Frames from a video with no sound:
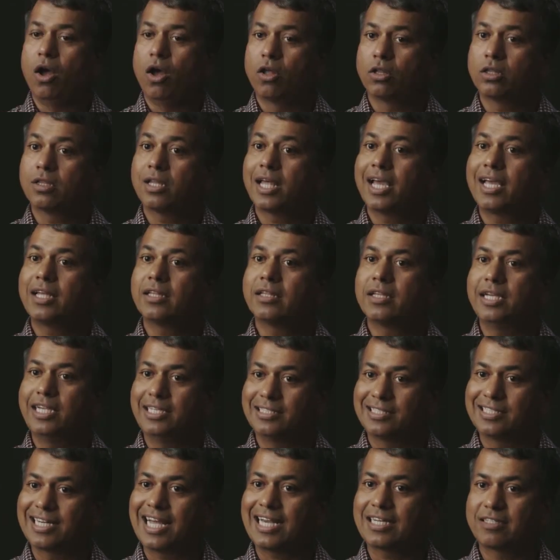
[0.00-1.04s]
online
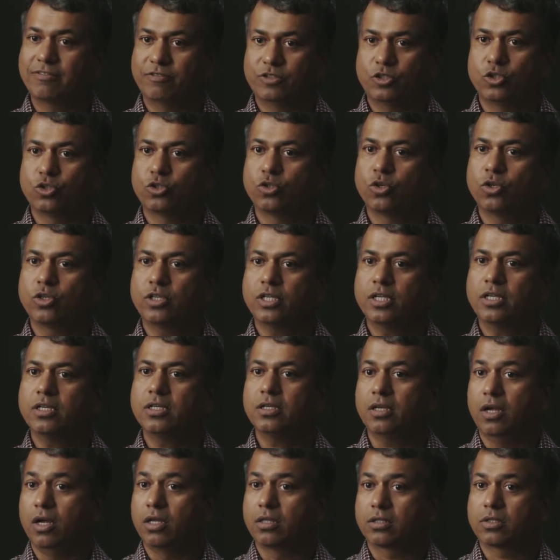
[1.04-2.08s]
interactive tutorial
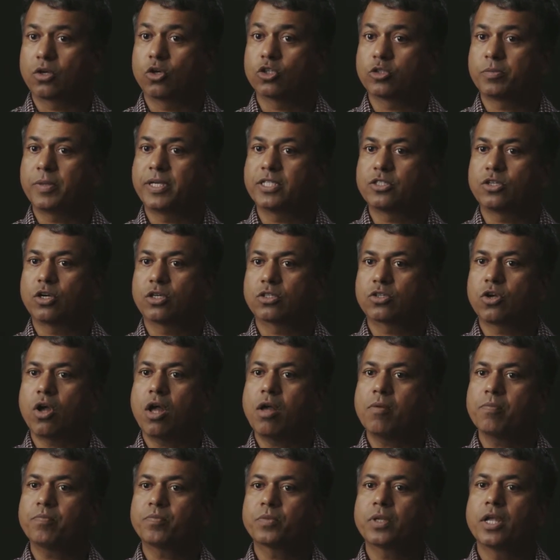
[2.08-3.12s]
on
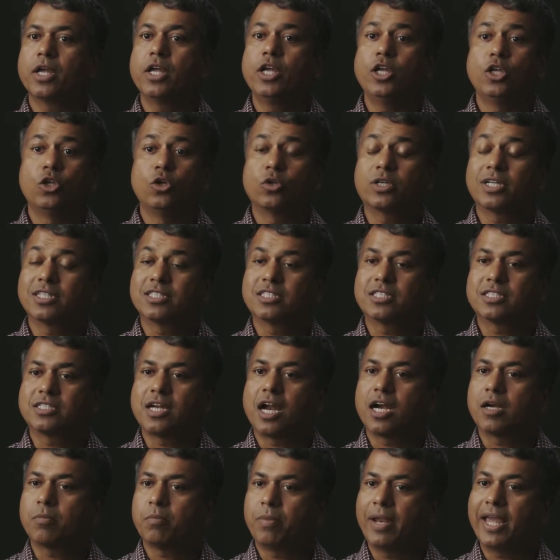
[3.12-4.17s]
couchbase.com. You can
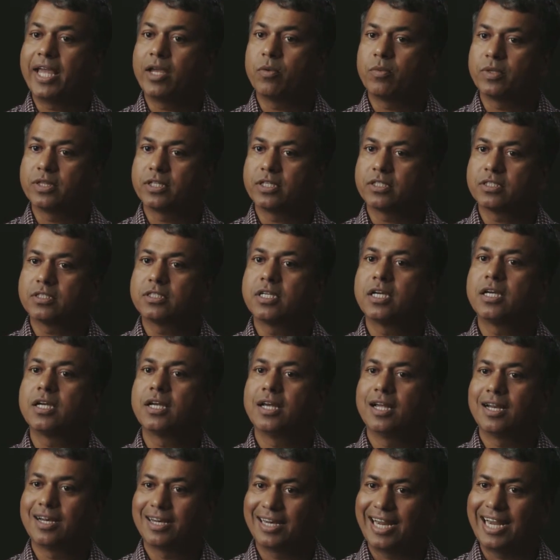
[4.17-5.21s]
start playing with it
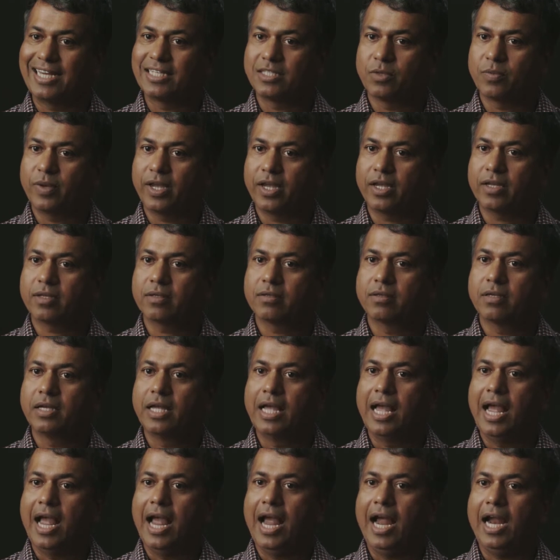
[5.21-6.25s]
right away.
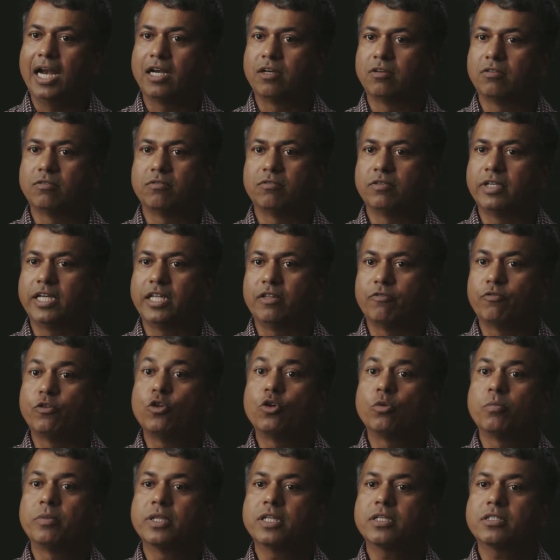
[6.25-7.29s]
And in
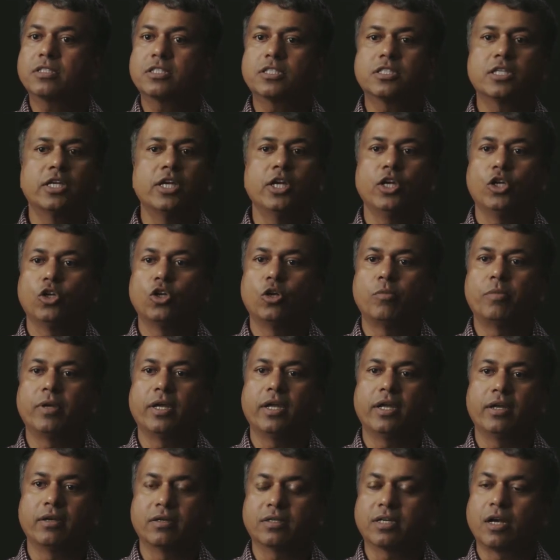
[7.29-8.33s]
few minutes, you'll
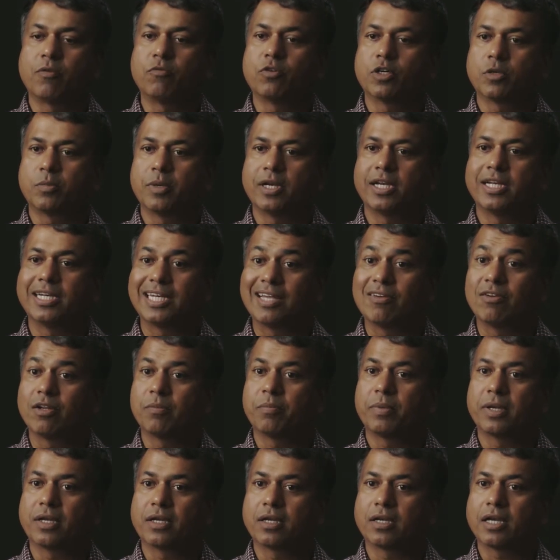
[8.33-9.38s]
be comfortable in
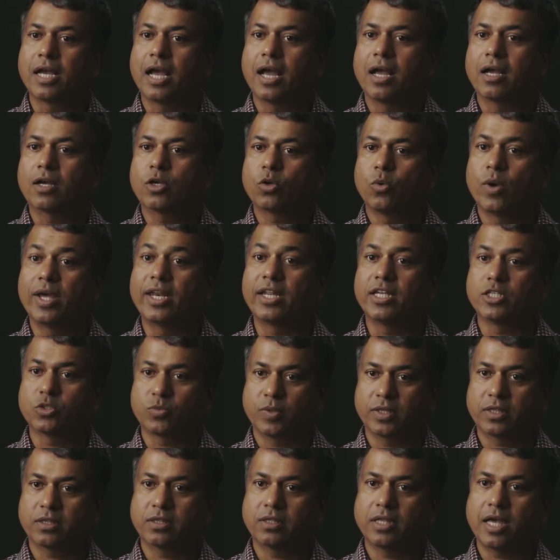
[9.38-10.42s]
developing uh, queries
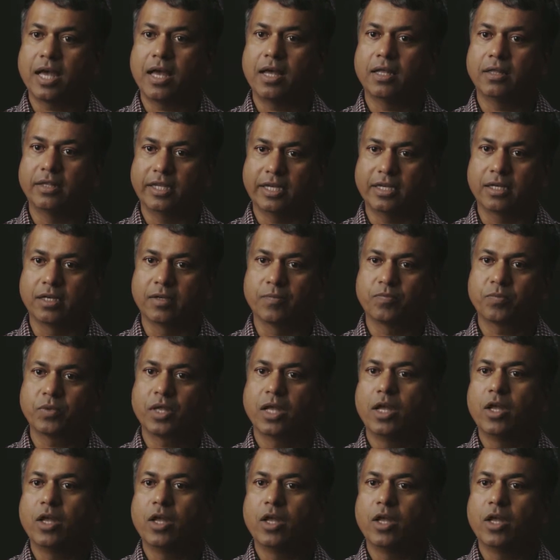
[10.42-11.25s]
with uh, N1QL.